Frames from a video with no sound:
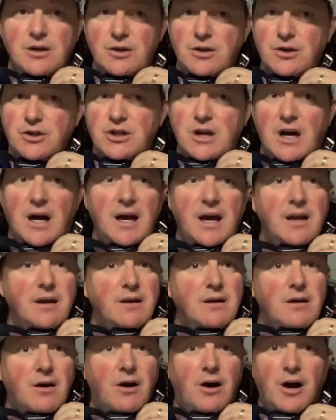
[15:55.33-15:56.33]
shine
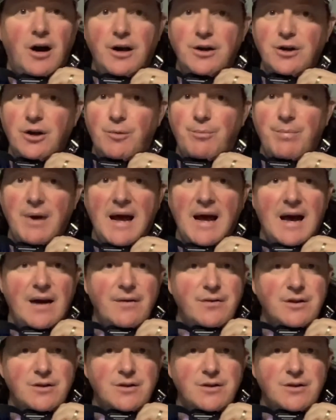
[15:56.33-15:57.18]
on your path